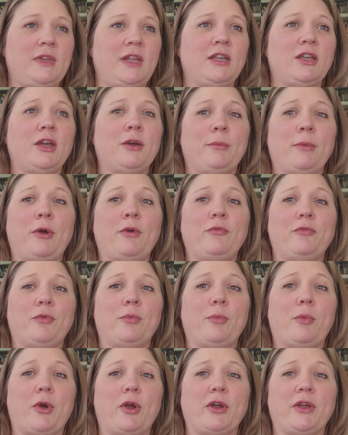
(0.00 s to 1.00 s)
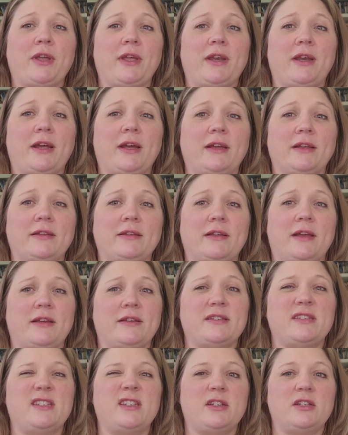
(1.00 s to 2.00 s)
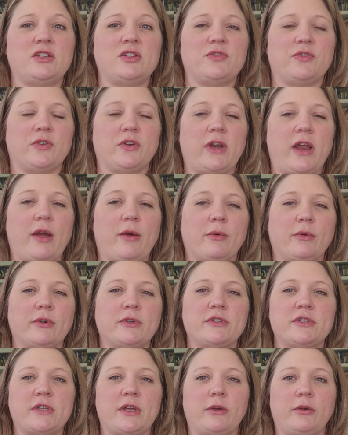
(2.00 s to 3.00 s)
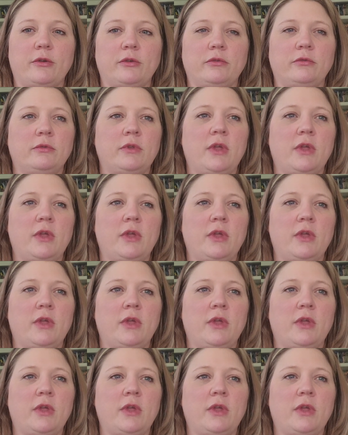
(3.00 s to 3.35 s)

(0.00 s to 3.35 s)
come home from work and I stitch for an hour or so.